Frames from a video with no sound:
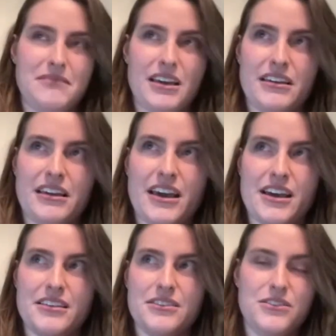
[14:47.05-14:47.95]
I
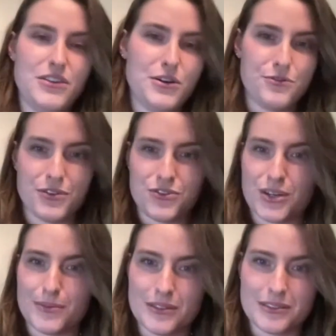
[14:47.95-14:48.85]
had no foot
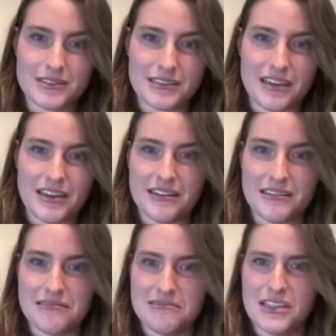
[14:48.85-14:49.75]
troubles,
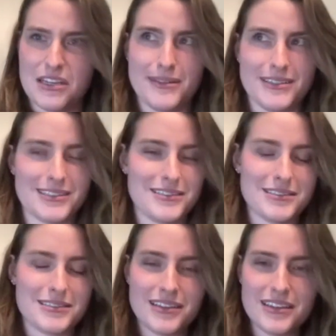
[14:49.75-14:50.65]
no blisters,